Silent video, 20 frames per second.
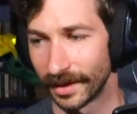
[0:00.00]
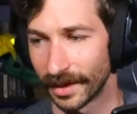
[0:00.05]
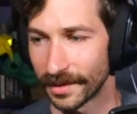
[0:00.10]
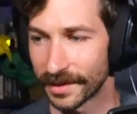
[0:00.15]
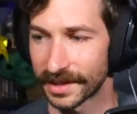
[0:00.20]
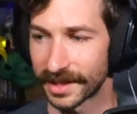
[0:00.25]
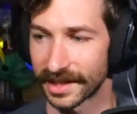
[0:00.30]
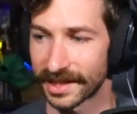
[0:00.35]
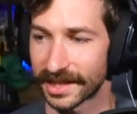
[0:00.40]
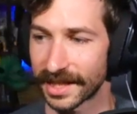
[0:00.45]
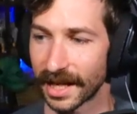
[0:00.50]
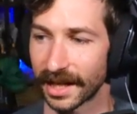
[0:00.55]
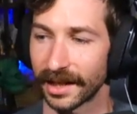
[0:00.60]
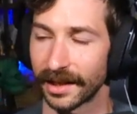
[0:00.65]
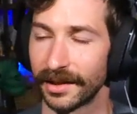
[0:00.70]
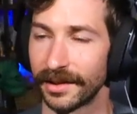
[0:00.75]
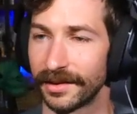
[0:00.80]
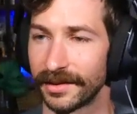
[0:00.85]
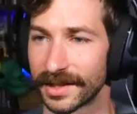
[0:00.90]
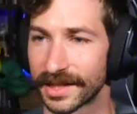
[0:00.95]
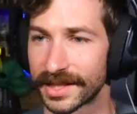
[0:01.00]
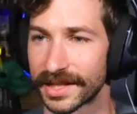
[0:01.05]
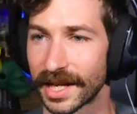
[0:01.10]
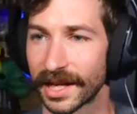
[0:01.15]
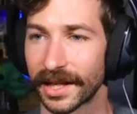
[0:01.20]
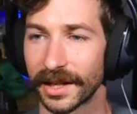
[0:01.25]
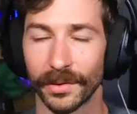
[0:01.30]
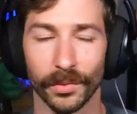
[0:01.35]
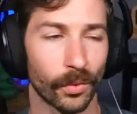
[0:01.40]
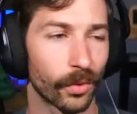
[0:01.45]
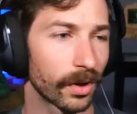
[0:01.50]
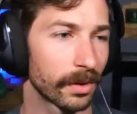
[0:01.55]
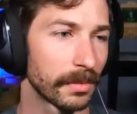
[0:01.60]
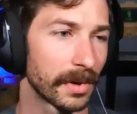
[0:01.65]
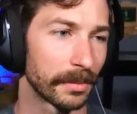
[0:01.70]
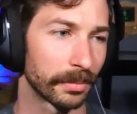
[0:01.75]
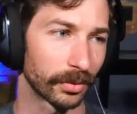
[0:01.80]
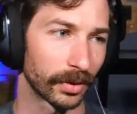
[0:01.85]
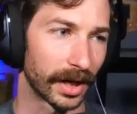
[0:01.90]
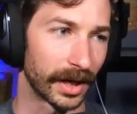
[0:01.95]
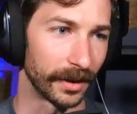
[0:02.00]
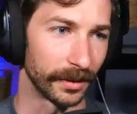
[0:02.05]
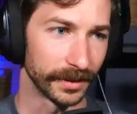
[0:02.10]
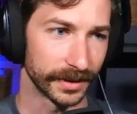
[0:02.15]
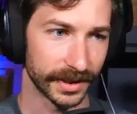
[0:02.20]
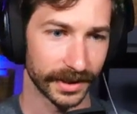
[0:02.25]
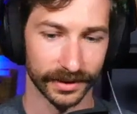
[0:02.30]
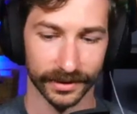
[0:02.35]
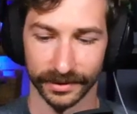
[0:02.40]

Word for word: was the second the second warm-up round.